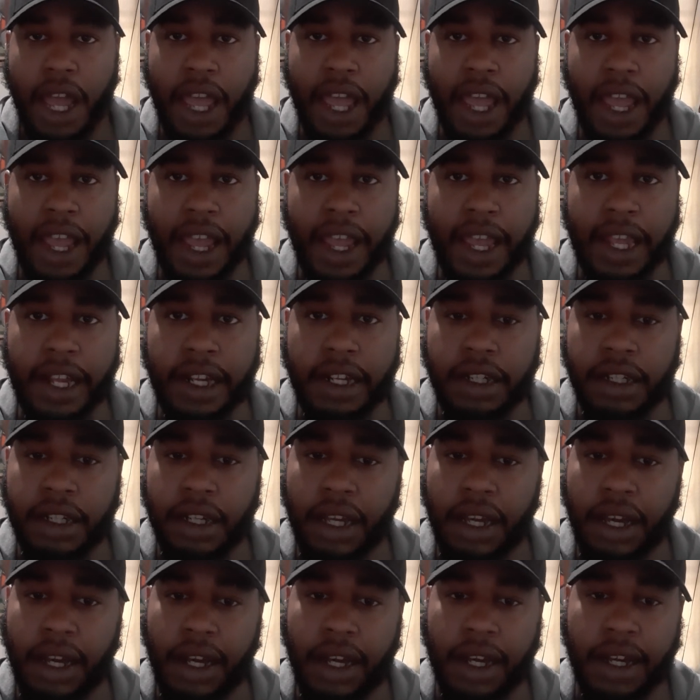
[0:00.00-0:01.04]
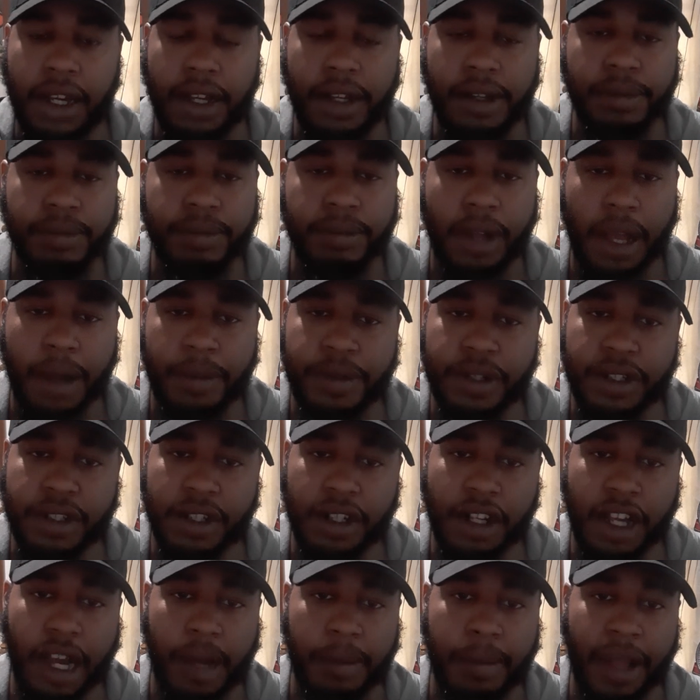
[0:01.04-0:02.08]
And I'm just
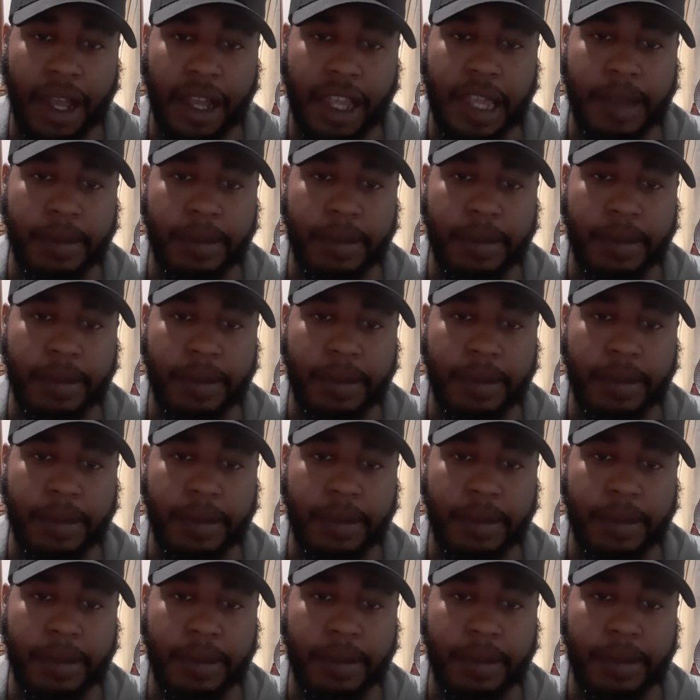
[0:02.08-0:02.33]
going to